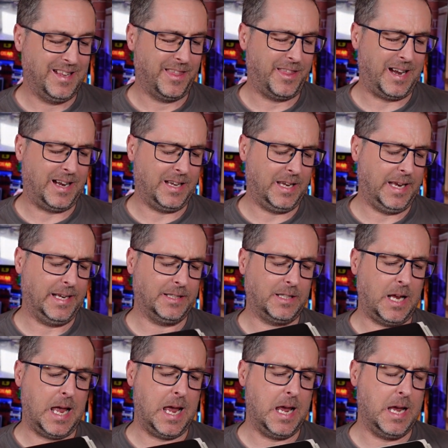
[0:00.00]
That is
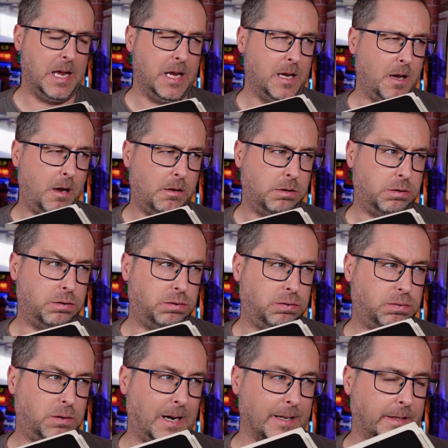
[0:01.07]
a,
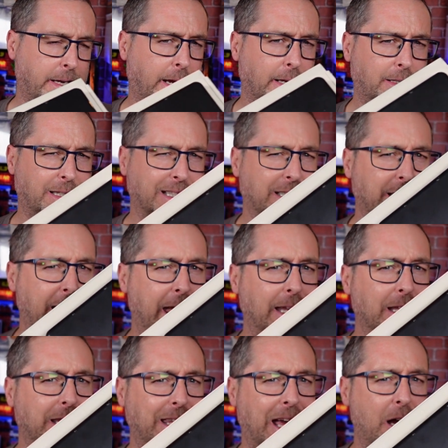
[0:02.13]
I think it's a
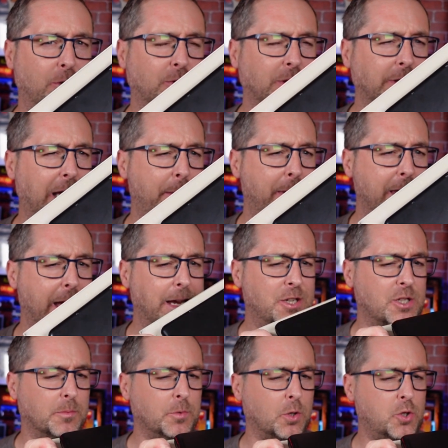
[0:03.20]
10,000 mAh,
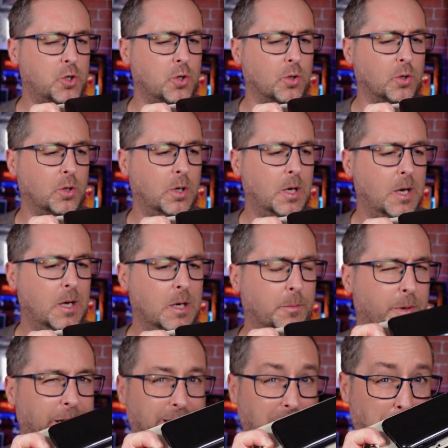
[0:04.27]
I'm not sure,
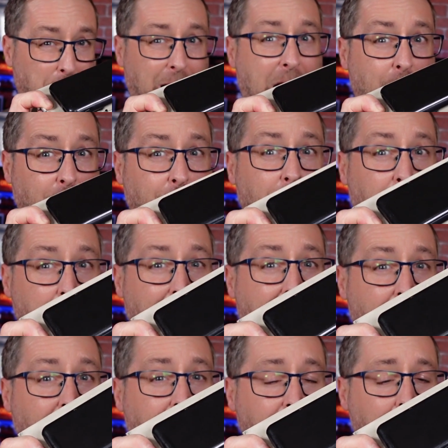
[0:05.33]
but it's a powerful
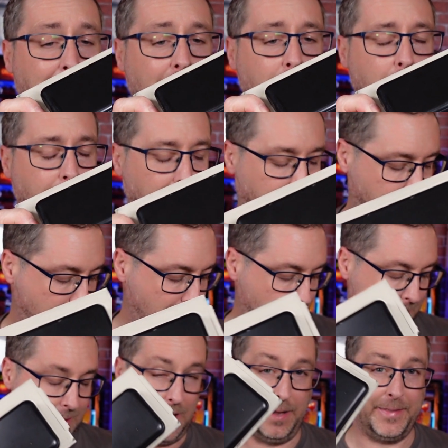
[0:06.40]
power bank,
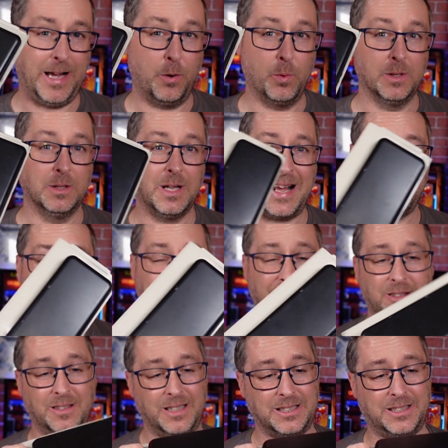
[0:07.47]
and that will
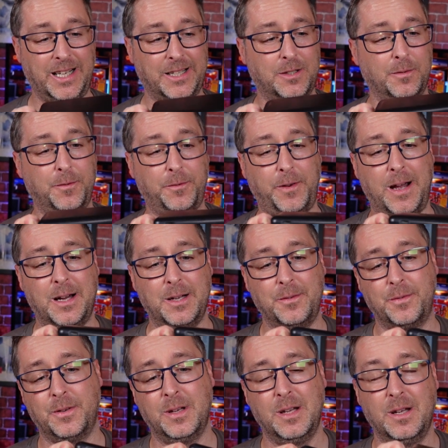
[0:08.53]
last a set of
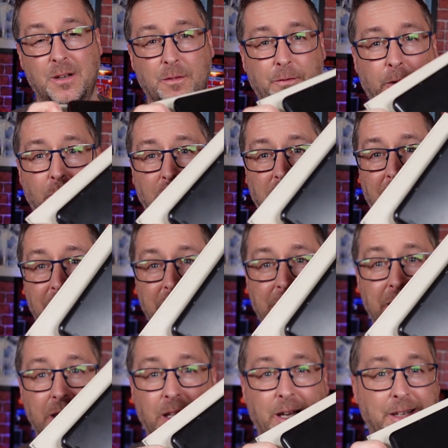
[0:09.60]
5 volt LED
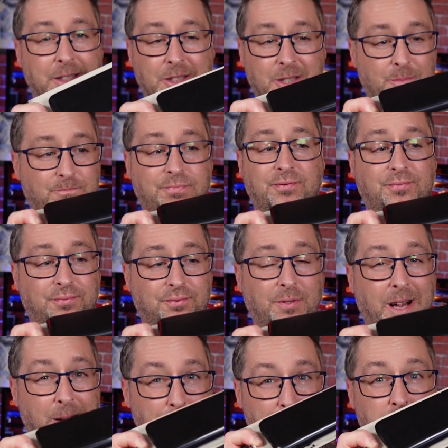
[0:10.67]
lights
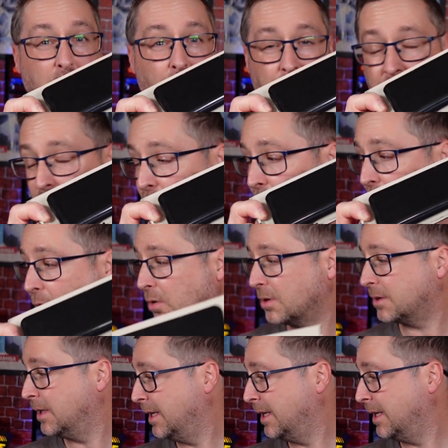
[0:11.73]
a bloody good long